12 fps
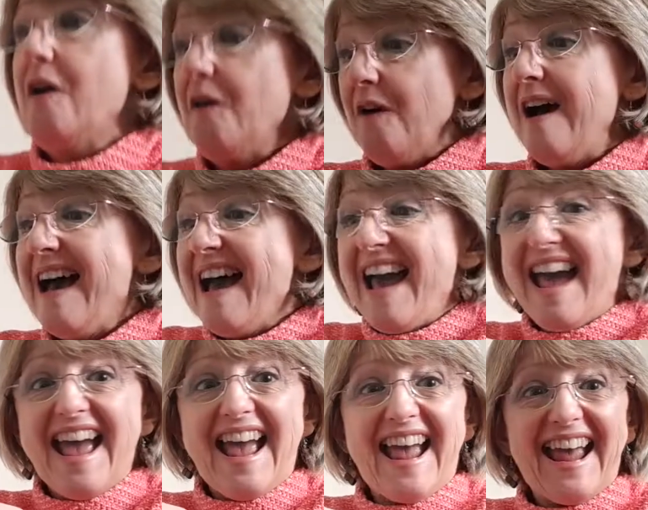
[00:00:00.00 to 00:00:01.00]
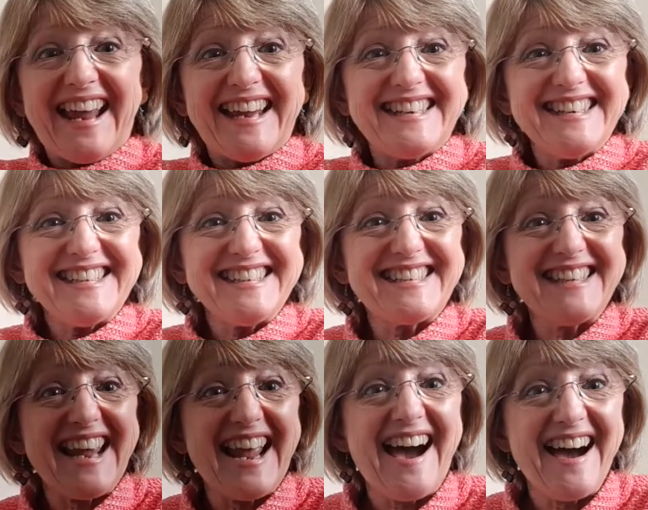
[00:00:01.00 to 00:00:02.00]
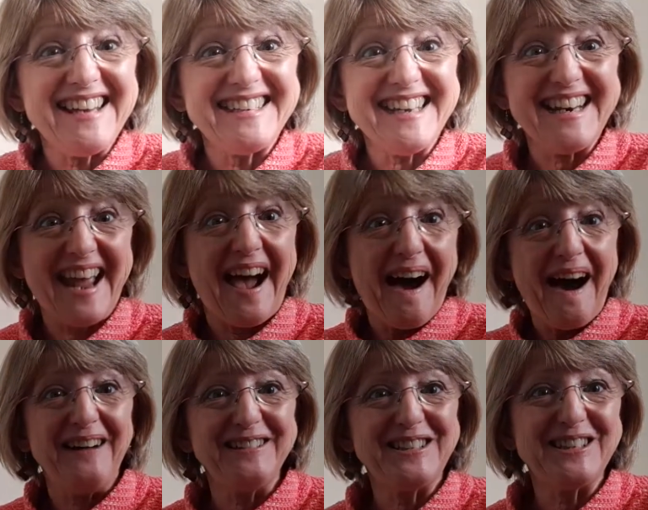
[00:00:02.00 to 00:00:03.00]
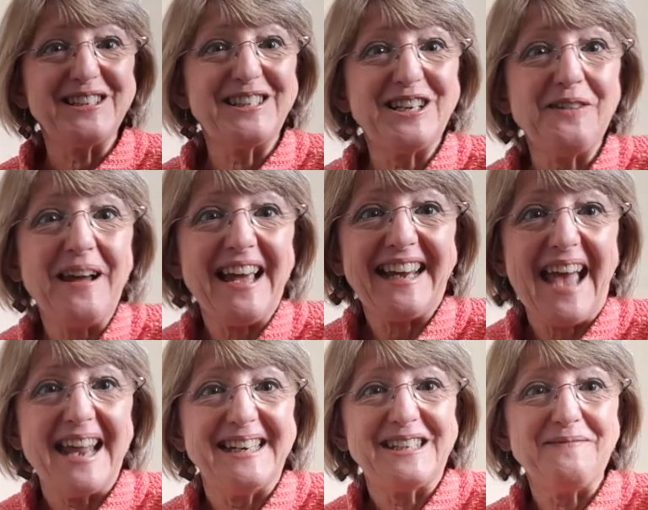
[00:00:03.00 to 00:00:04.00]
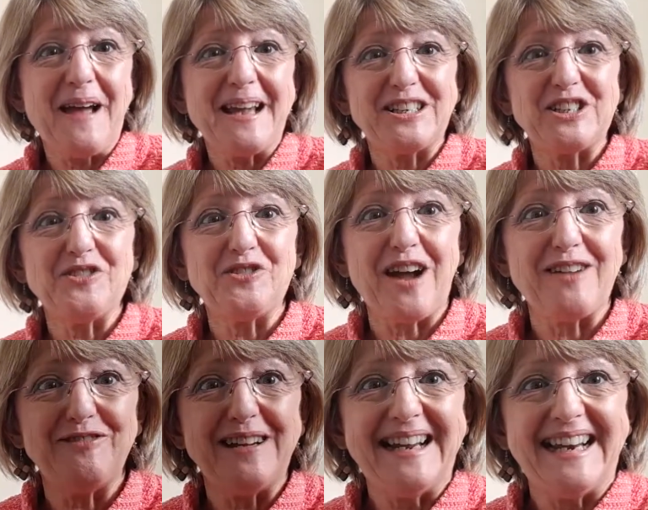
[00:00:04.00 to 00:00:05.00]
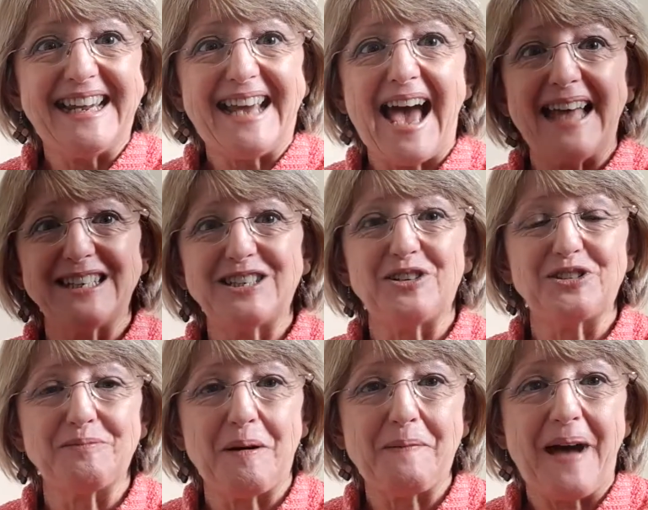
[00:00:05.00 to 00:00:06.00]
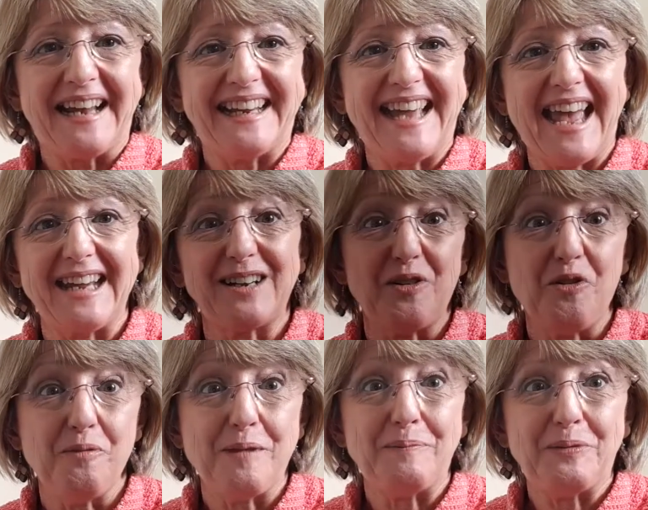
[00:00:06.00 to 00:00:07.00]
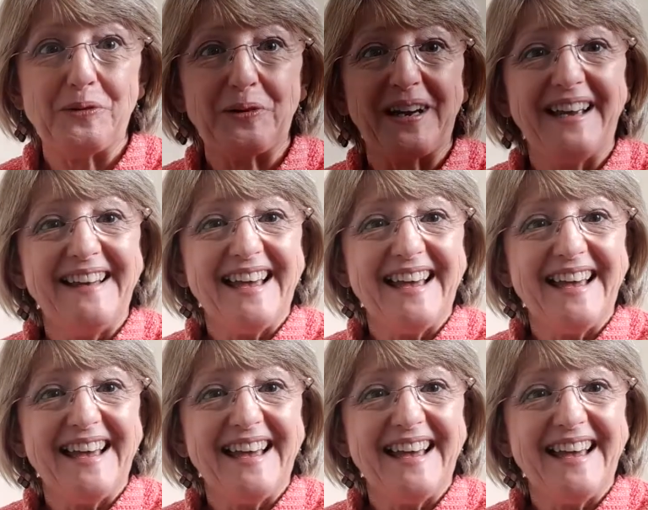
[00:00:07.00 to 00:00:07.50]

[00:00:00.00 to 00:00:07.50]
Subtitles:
Hey, did you see it? I did it. I'll just do it again to make sure I really can toss my pancake or my book.